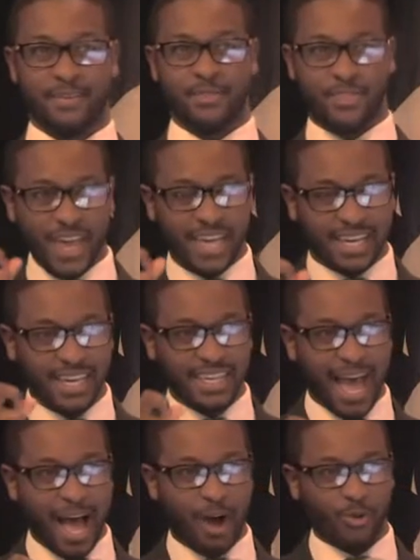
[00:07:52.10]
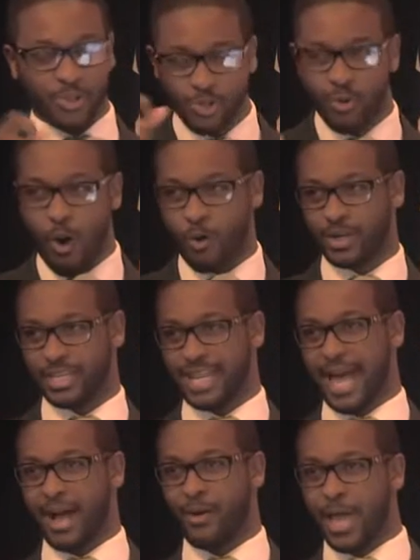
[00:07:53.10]
They can now, you all can
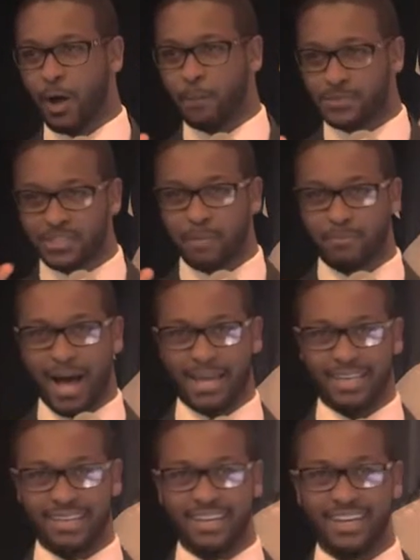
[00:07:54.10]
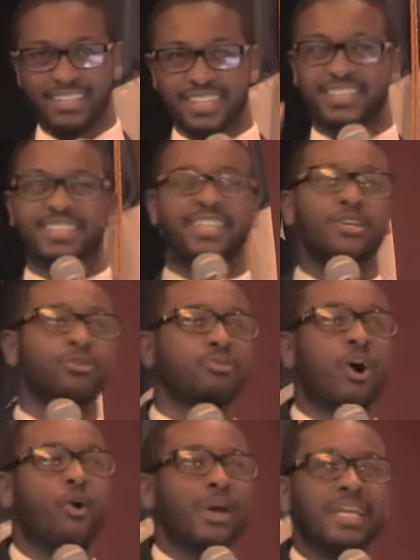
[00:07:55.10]
now help somebody to still
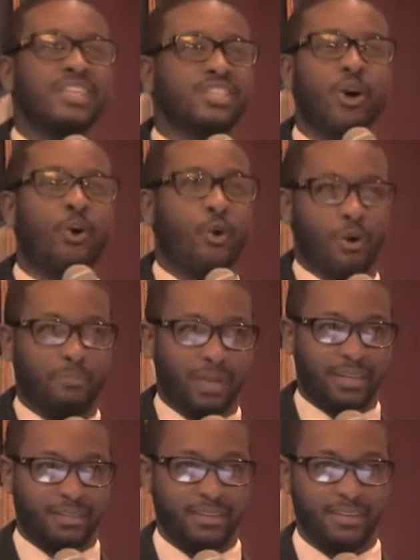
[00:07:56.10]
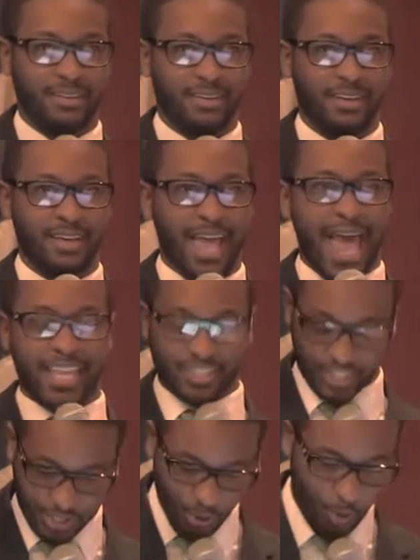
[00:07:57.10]
go into orbit and
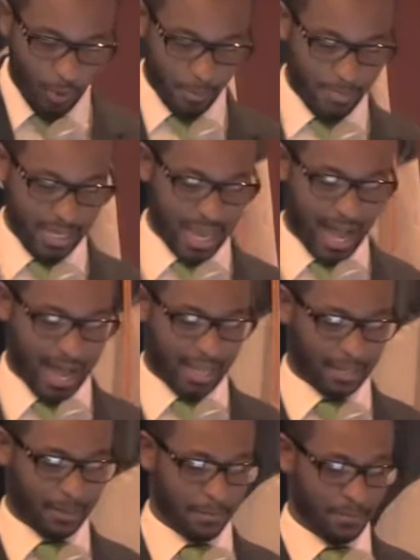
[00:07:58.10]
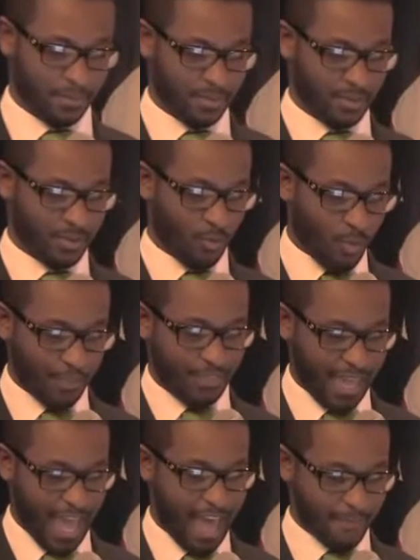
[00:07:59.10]
soar beyond what
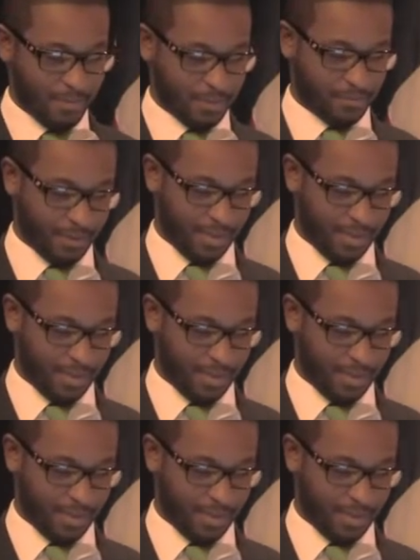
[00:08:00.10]
they have been